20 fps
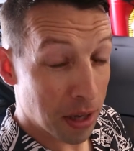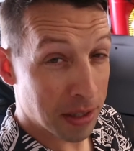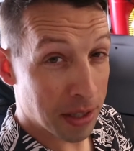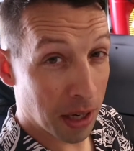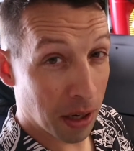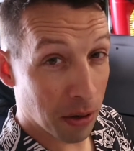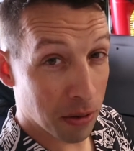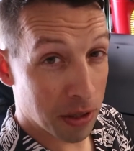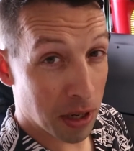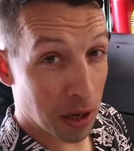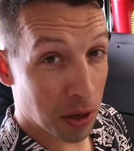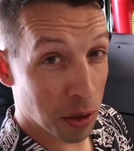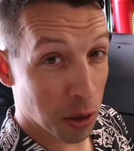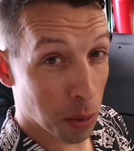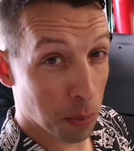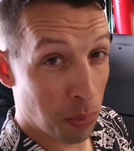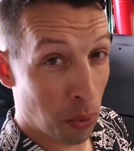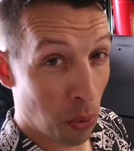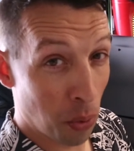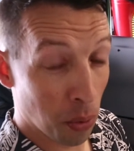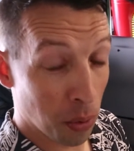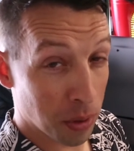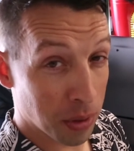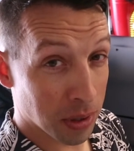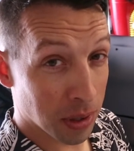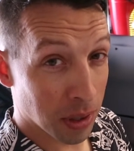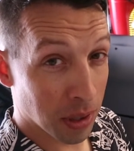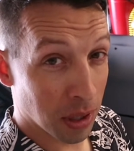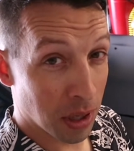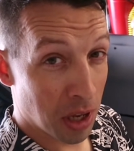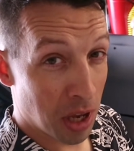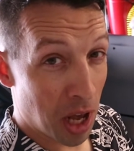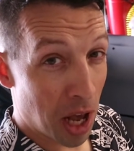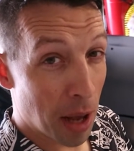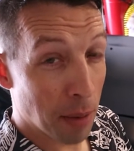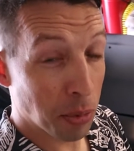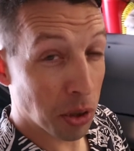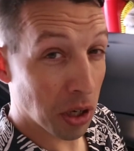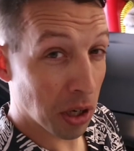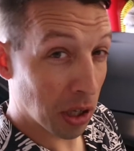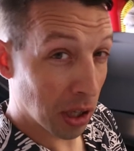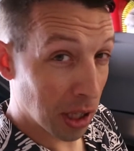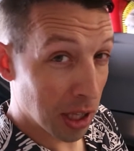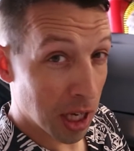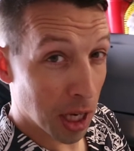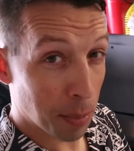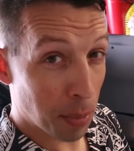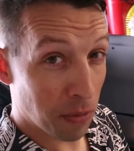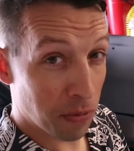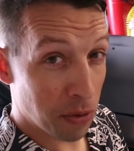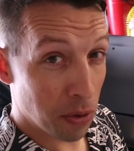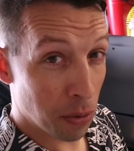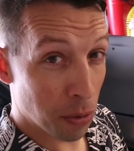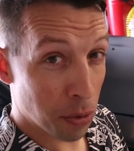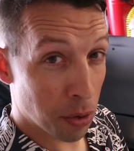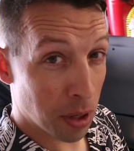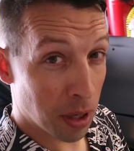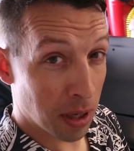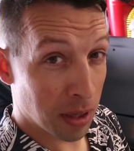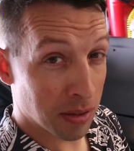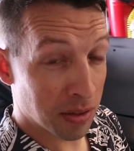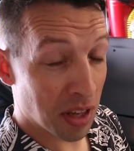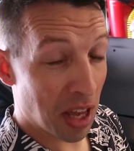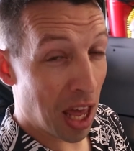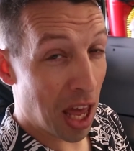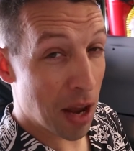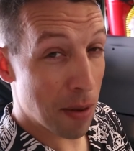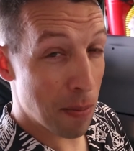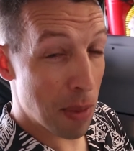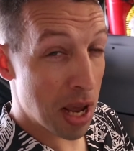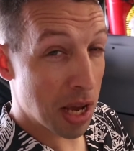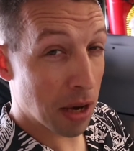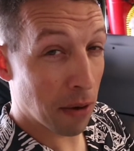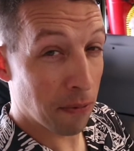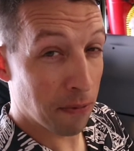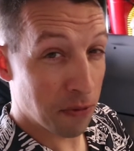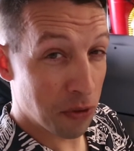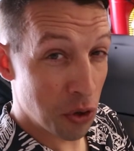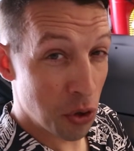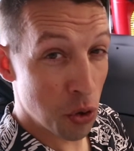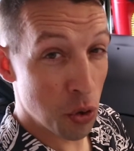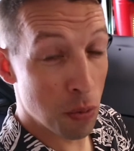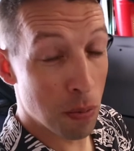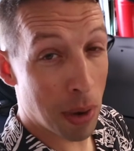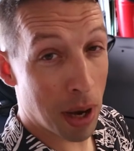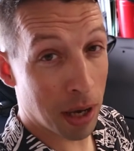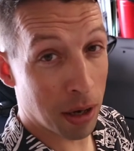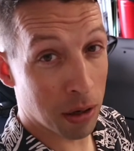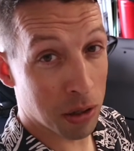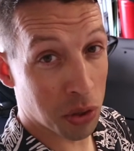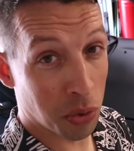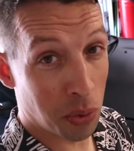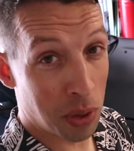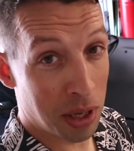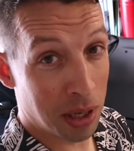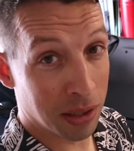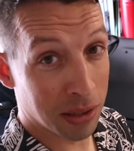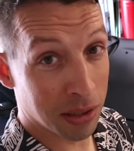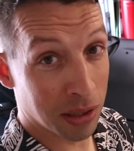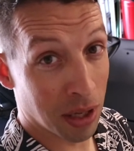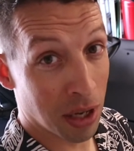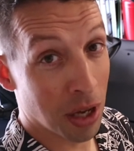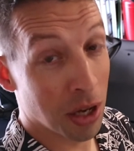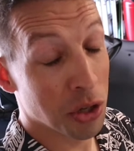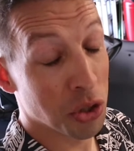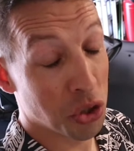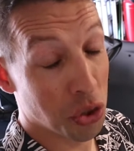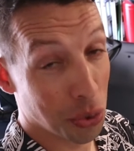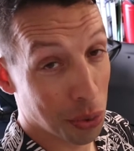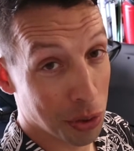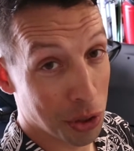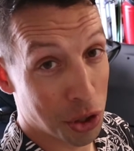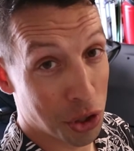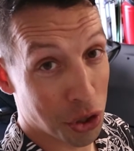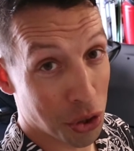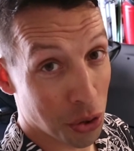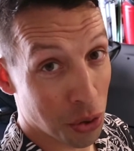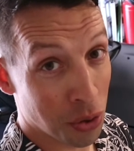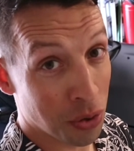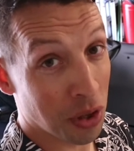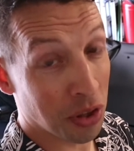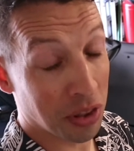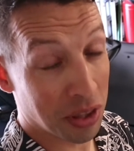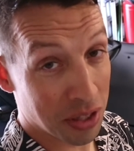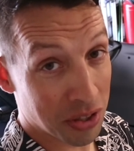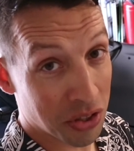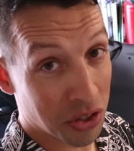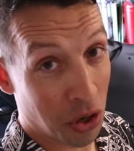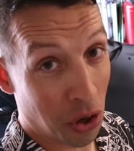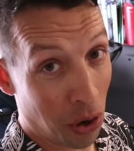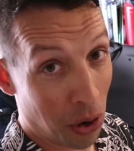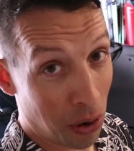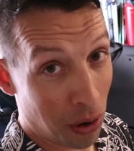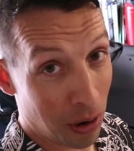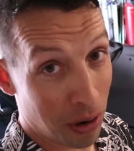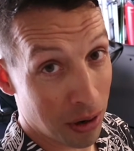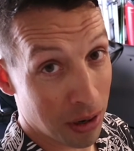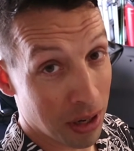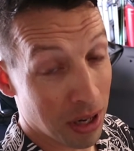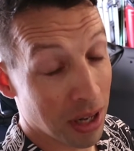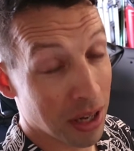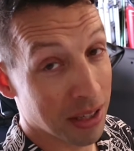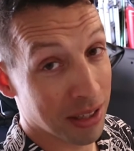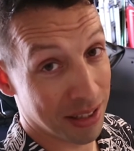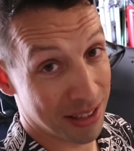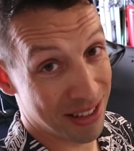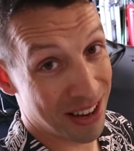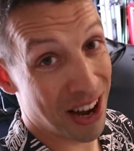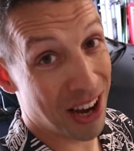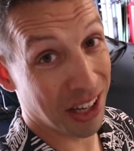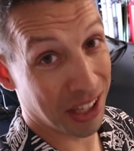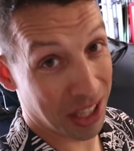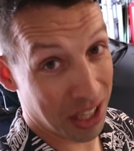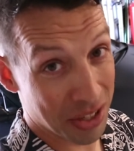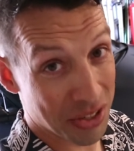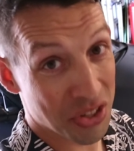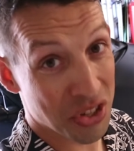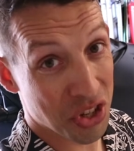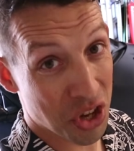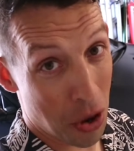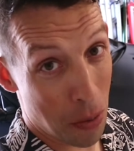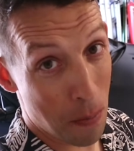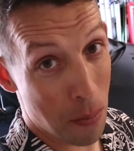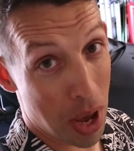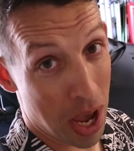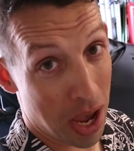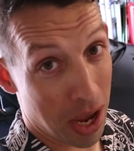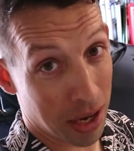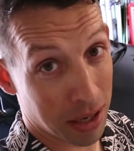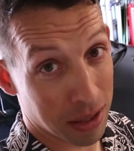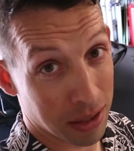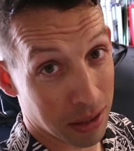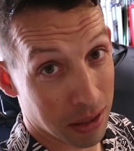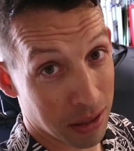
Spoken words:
I take her down to the port, I'm going to clean up a few things and make a few minor tweaks to ensure that this car does not get scumbagged.